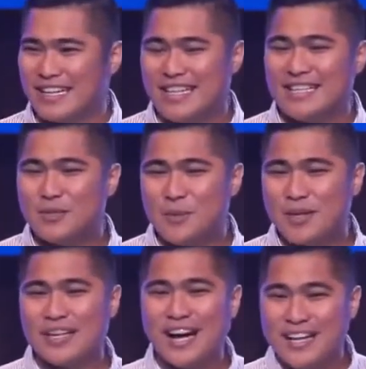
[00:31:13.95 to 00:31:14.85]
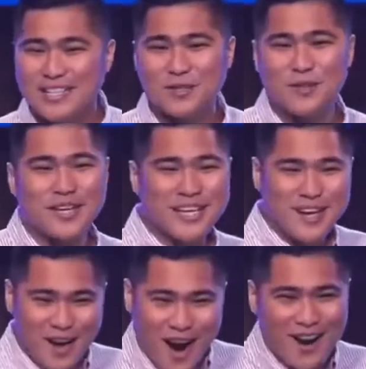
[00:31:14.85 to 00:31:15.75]
This is where God is cooking
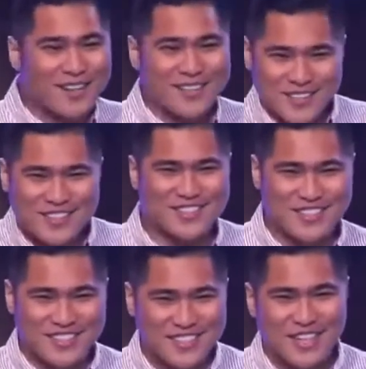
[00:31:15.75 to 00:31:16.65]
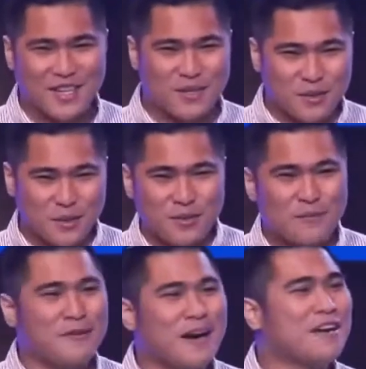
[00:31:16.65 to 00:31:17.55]
our hearts through the
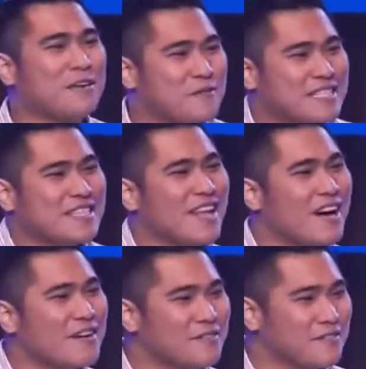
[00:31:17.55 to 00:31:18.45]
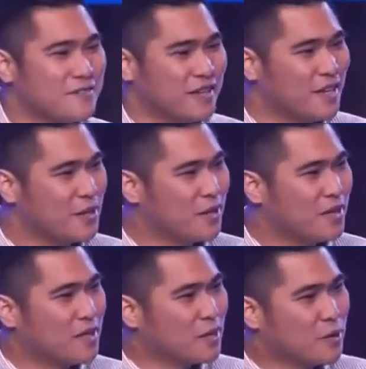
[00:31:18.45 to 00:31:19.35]
fire of His love,
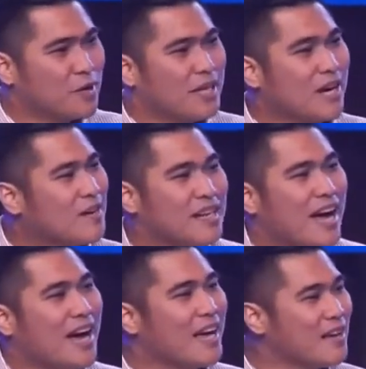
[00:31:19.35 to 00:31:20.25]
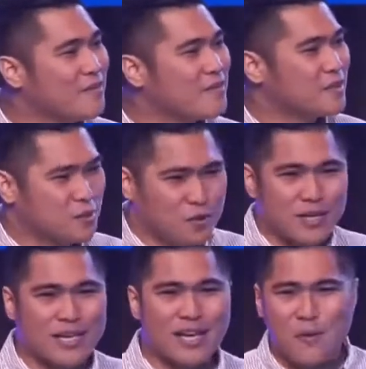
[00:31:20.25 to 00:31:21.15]
cooking our lives,
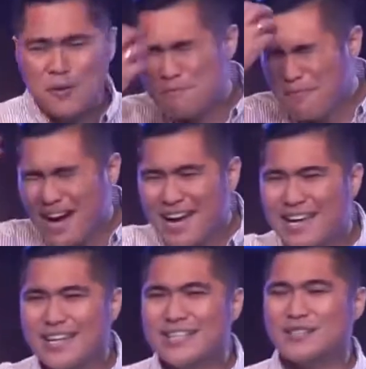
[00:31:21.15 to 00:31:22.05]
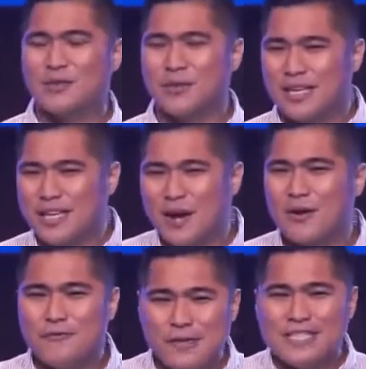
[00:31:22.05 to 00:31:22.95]
cooking our minds, cooking
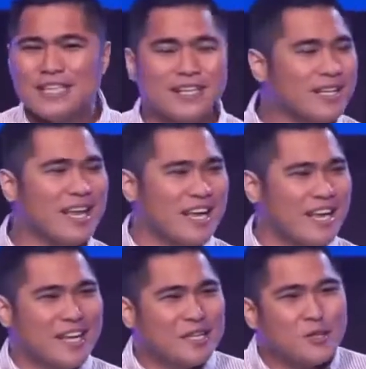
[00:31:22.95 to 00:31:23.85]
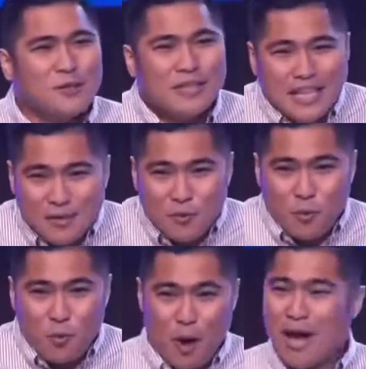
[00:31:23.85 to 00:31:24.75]
our physical, so that
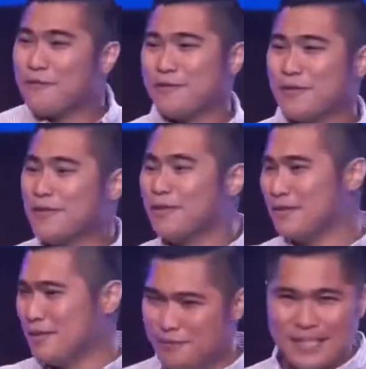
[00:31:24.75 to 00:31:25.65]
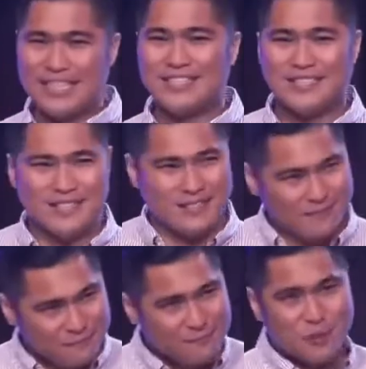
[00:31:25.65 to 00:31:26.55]
after the feast,
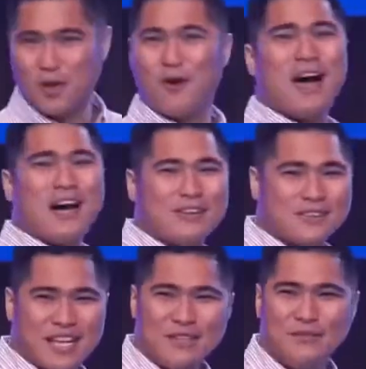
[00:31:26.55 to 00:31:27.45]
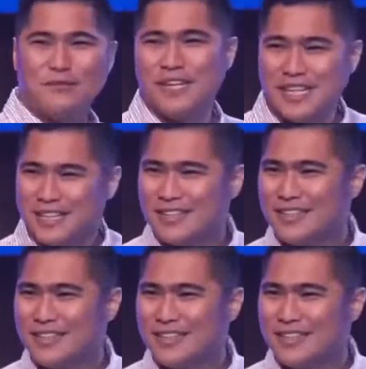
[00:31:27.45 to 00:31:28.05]
go out and feed,